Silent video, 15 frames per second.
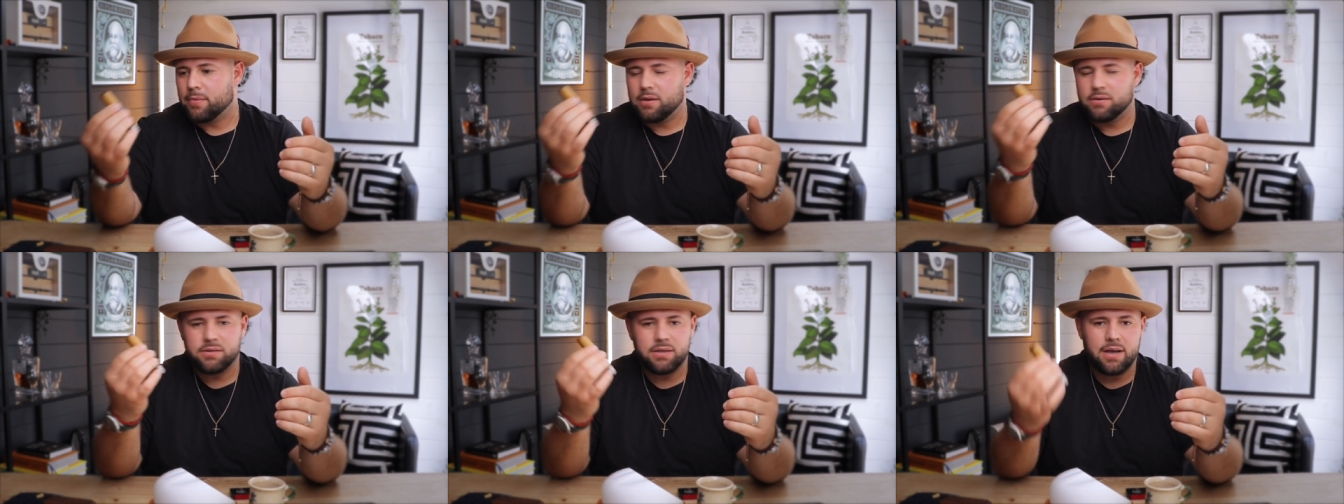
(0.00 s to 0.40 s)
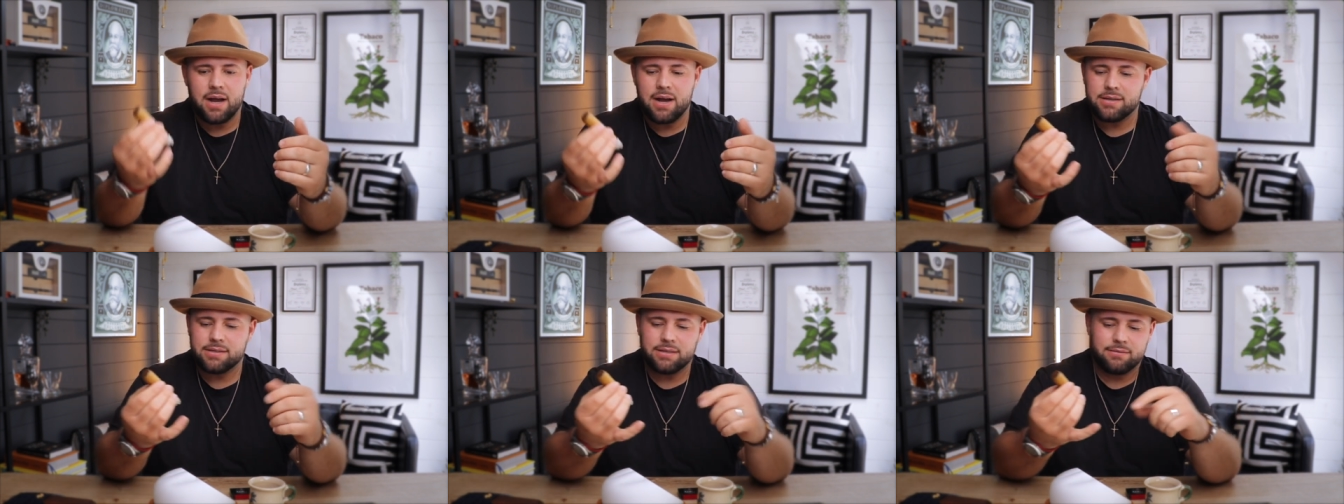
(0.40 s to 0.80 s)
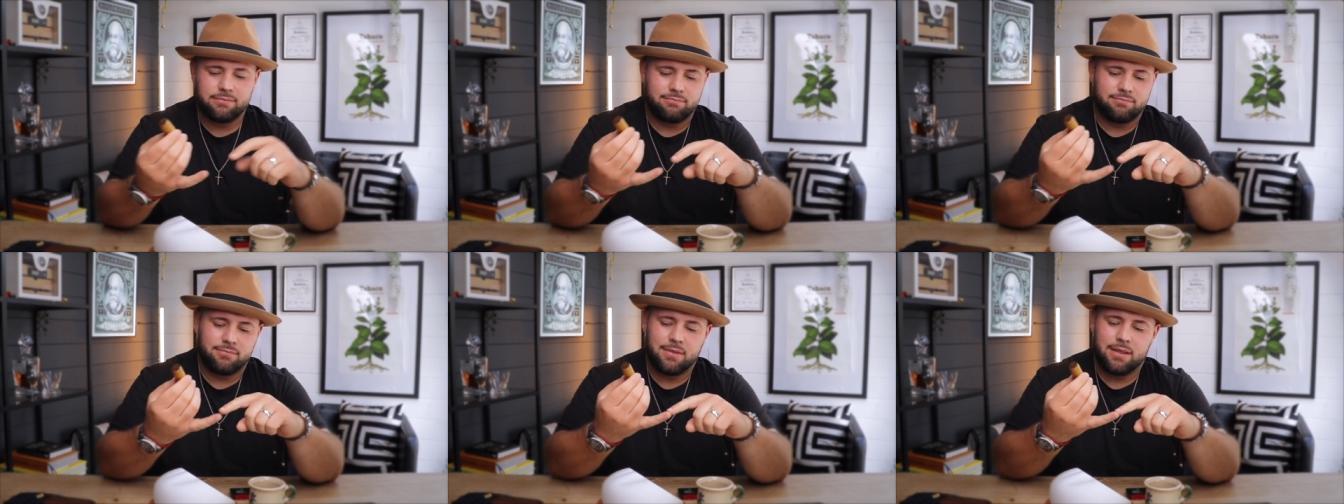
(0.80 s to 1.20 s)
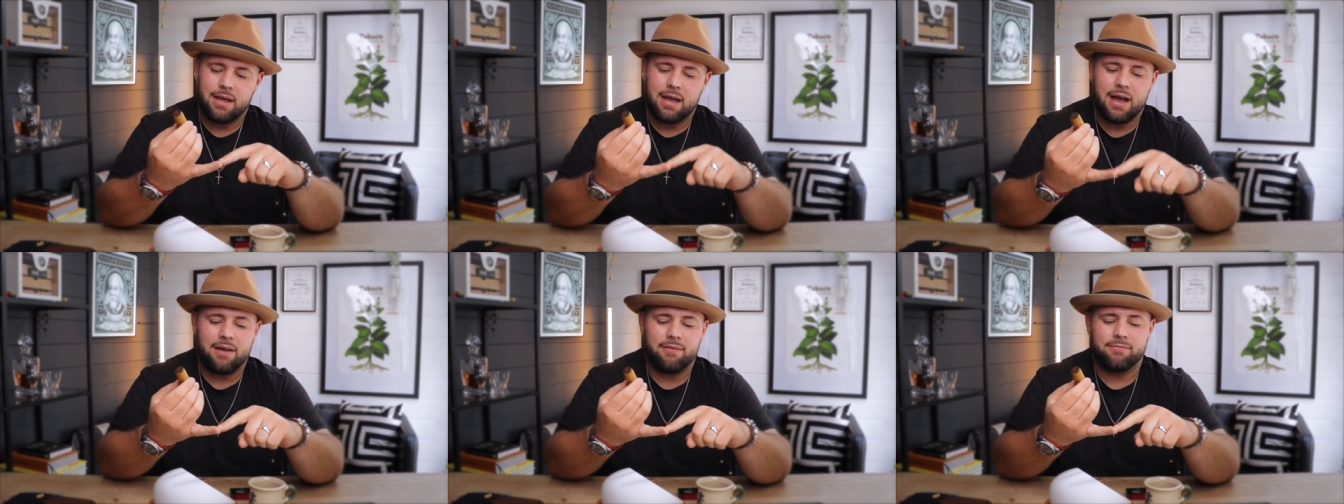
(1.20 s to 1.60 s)
Cigars, they
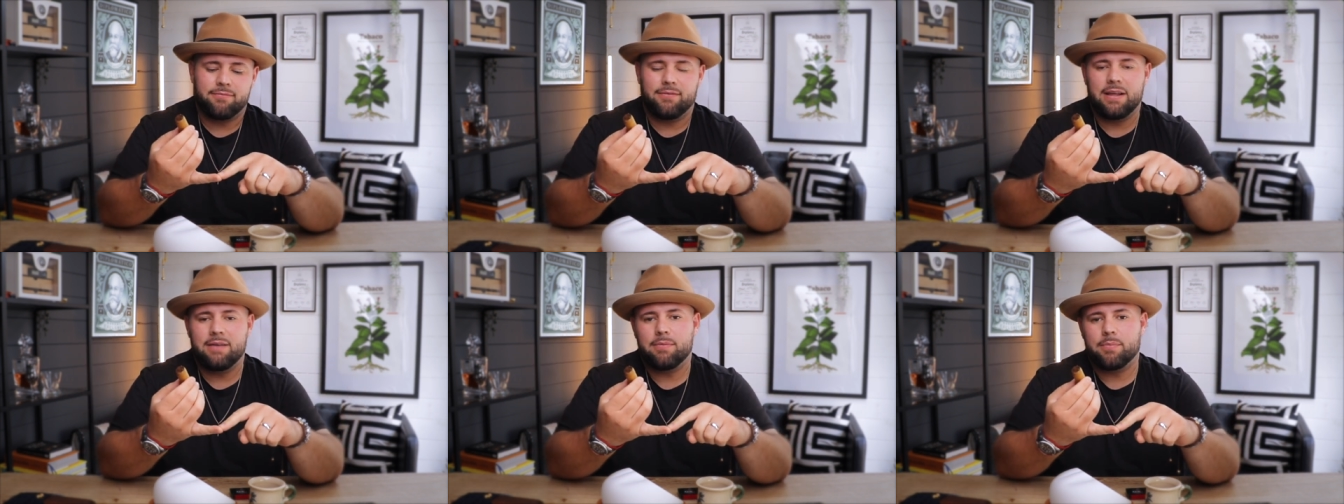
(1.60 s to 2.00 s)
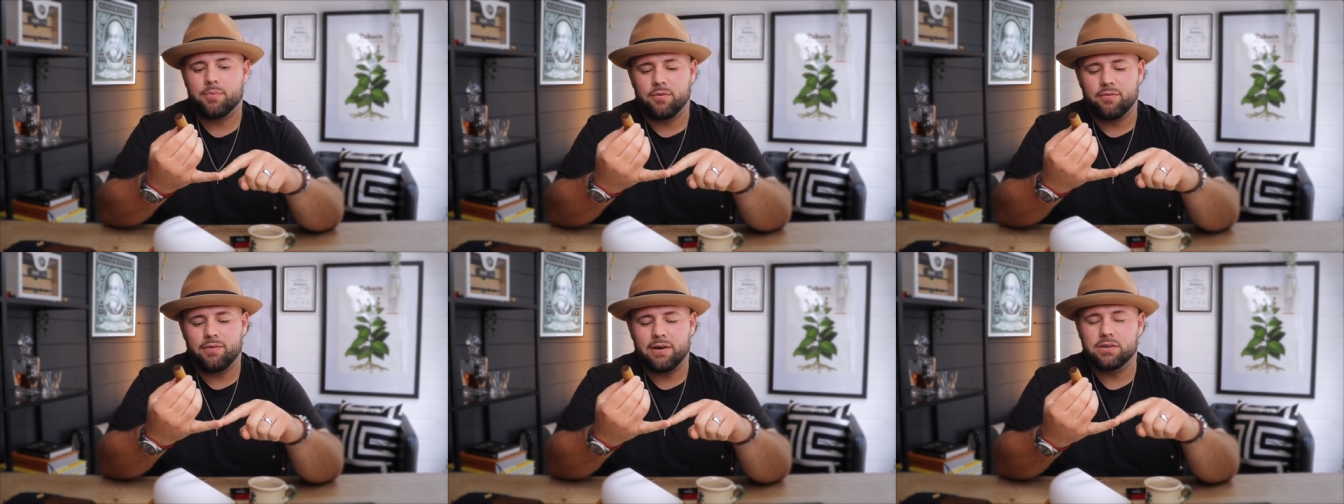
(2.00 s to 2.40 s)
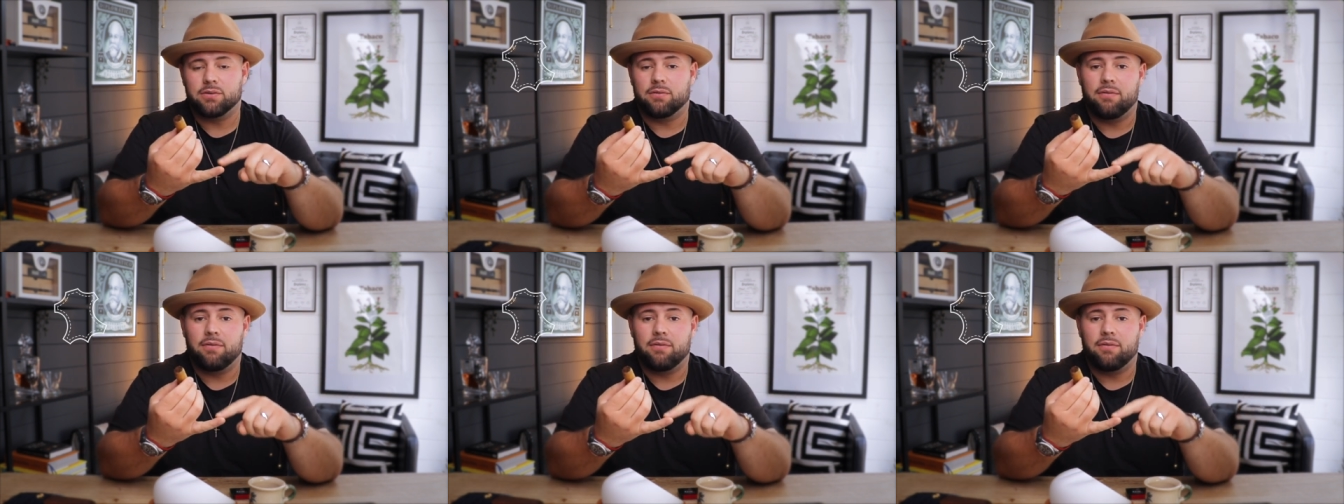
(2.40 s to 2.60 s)
have flavor profiles of